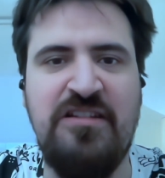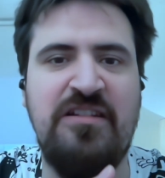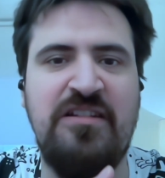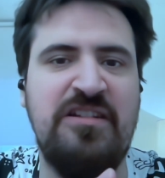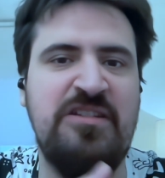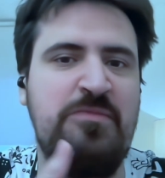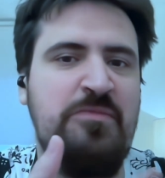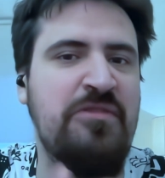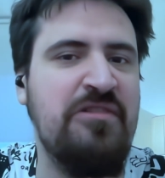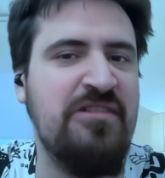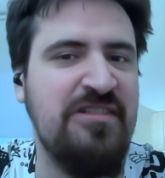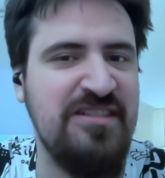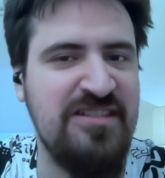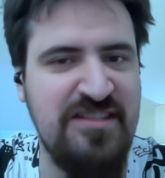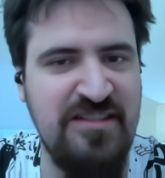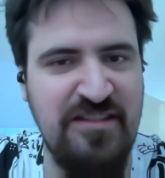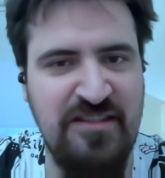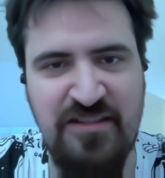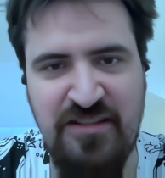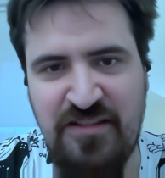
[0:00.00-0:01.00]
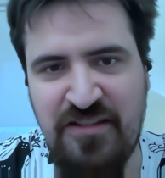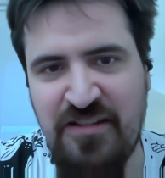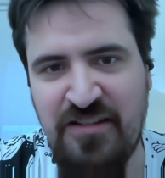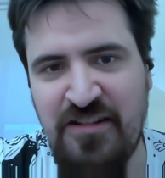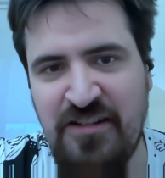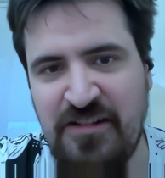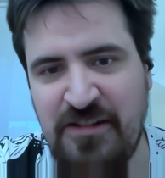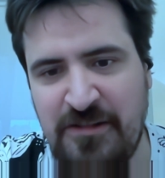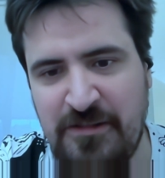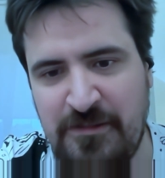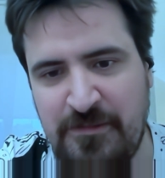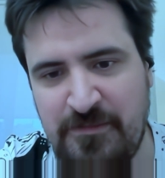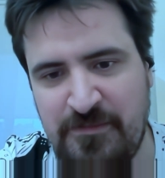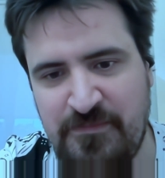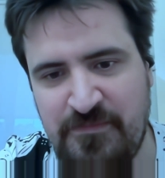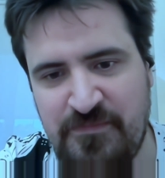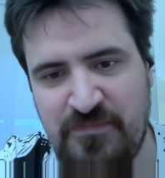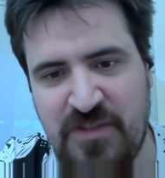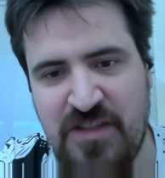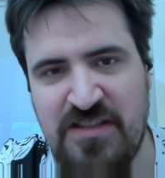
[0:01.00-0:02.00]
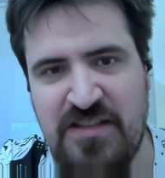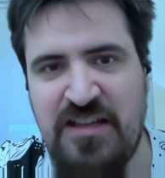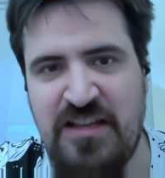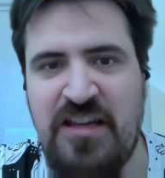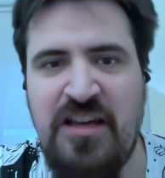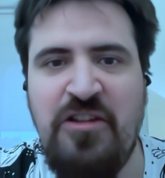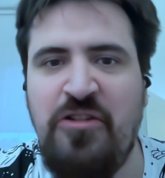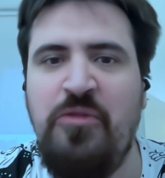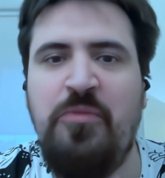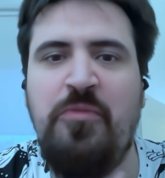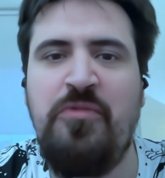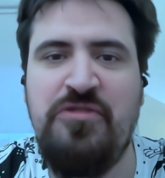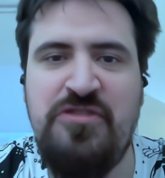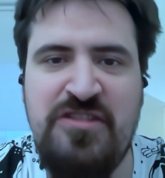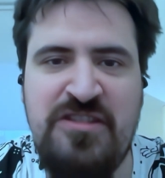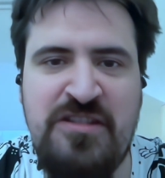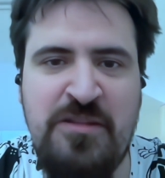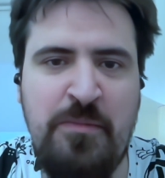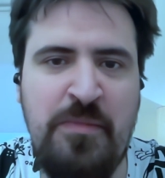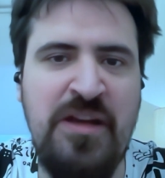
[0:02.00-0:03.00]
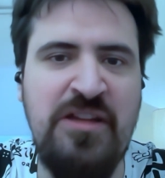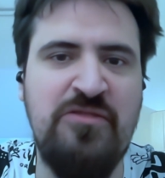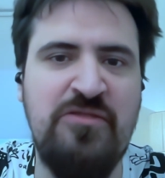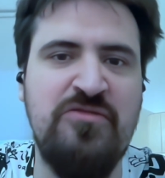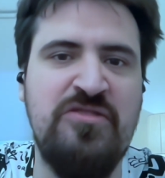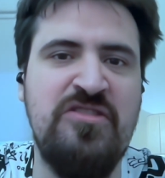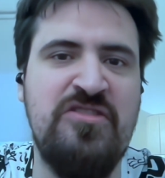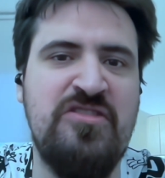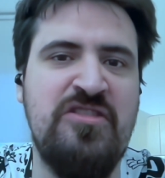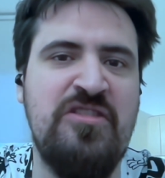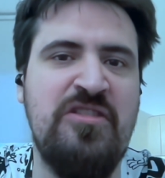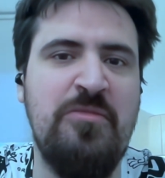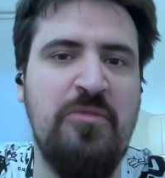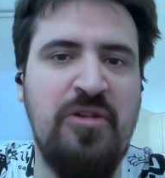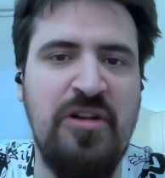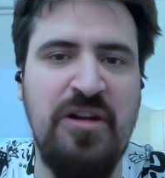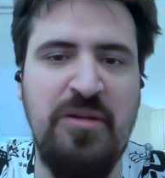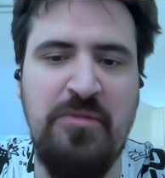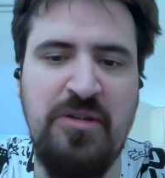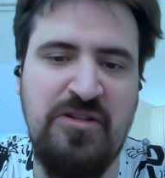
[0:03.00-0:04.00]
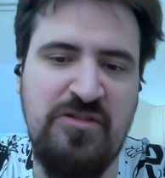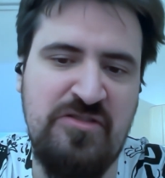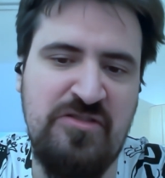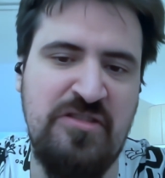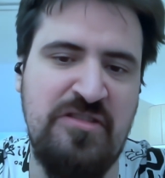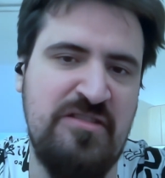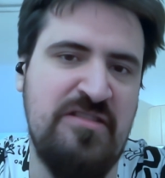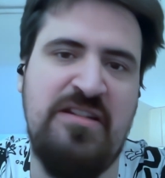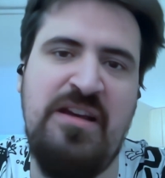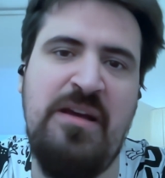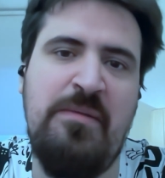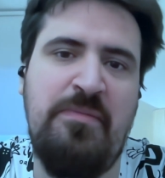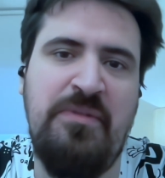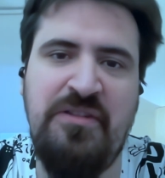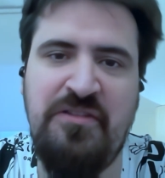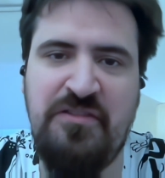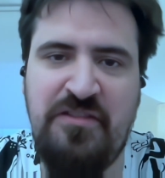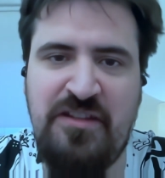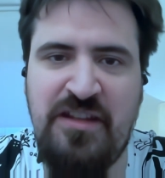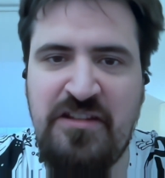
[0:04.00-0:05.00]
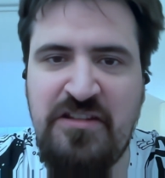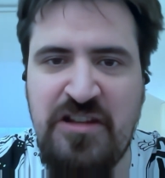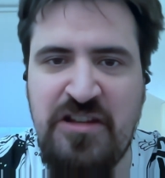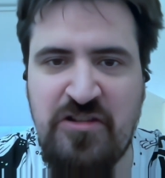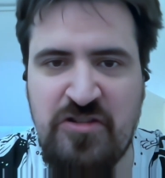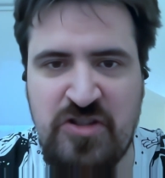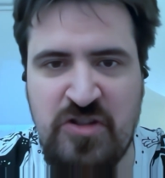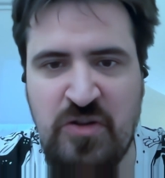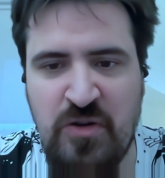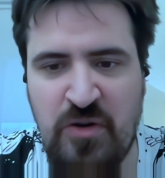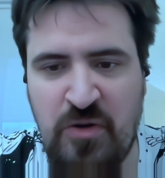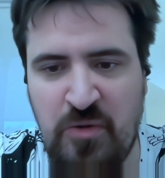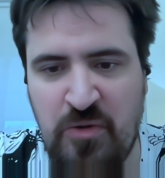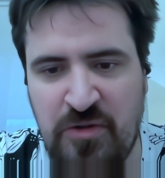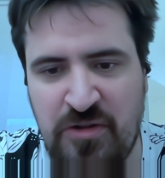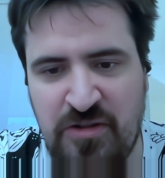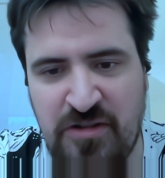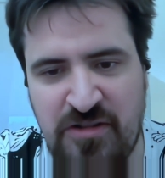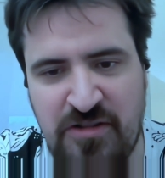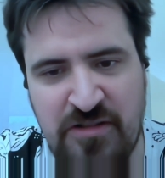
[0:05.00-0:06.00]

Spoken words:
experience it. They cannot participate to the ceremony because it's happened 10 years ago.